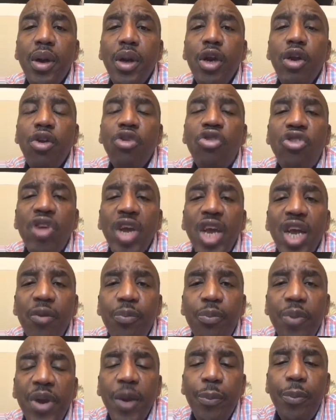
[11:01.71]
You're seeing
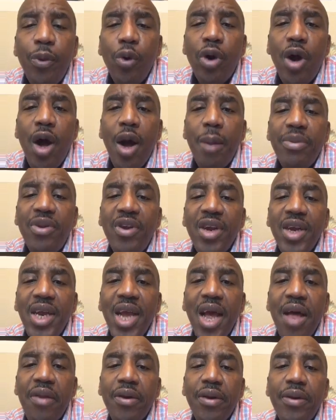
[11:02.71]
people come
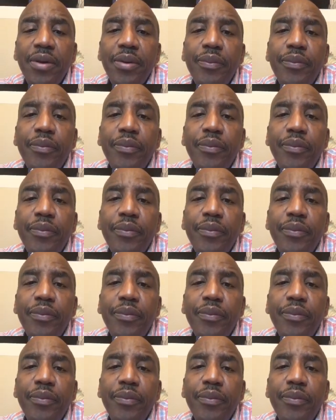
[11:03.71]
together,